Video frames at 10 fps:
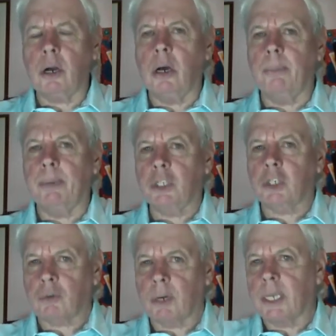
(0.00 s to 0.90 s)
urban
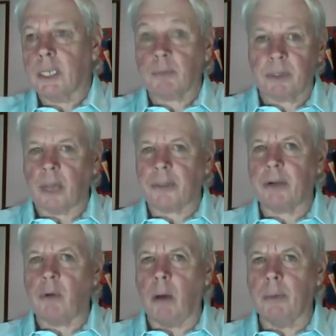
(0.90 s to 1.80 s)
trees with
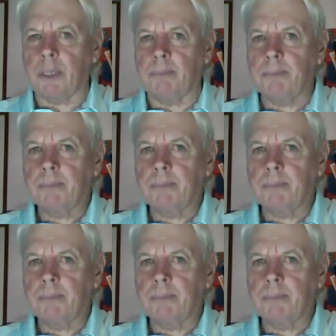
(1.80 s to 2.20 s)
nothing wrong with them